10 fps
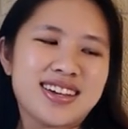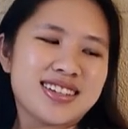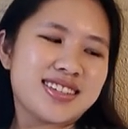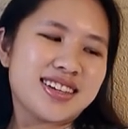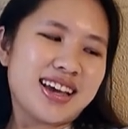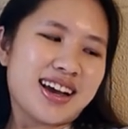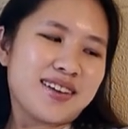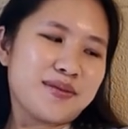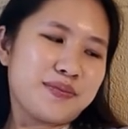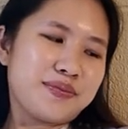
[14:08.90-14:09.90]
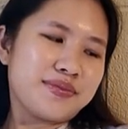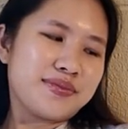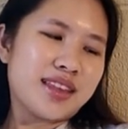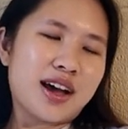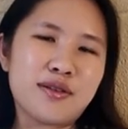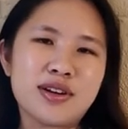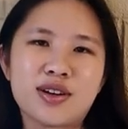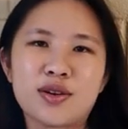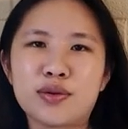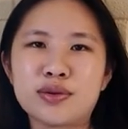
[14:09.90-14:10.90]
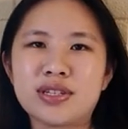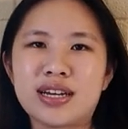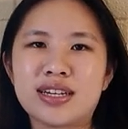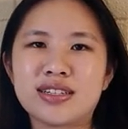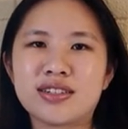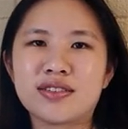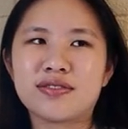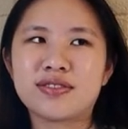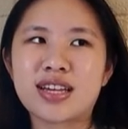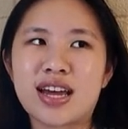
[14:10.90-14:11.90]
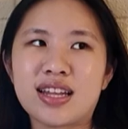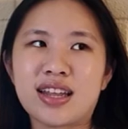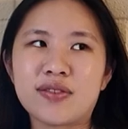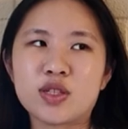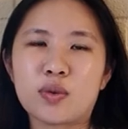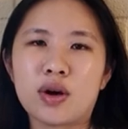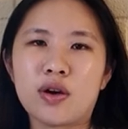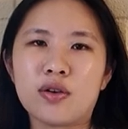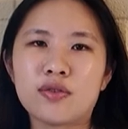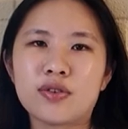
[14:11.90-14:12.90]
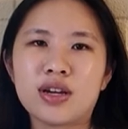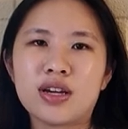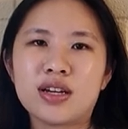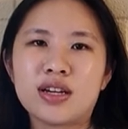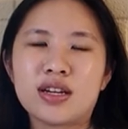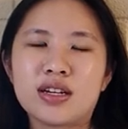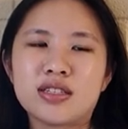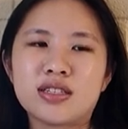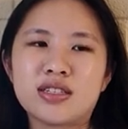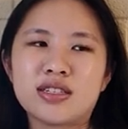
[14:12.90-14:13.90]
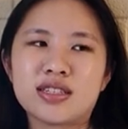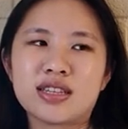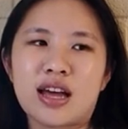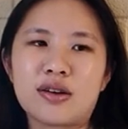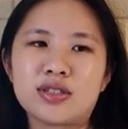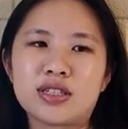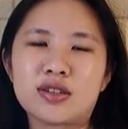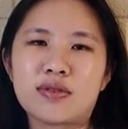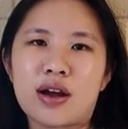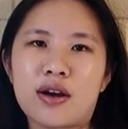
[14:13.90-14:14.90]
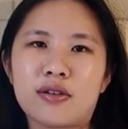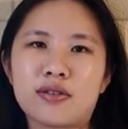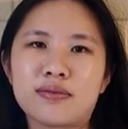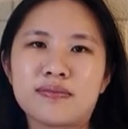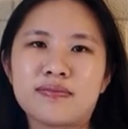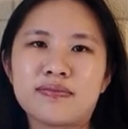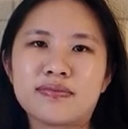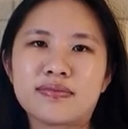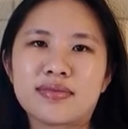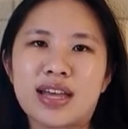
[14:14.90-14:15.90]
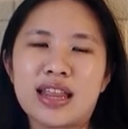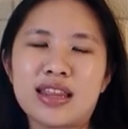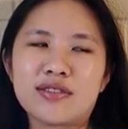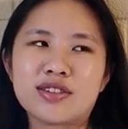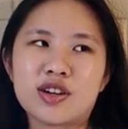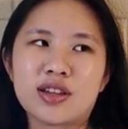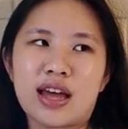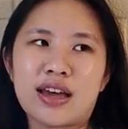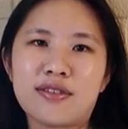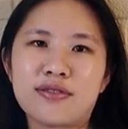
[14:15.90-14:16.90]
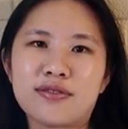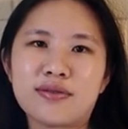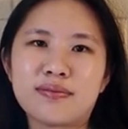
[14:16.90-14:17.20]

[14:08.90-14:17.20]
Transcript: So, yeah, now in her old age of 10, 11, 12, she just lounges around and lives her life.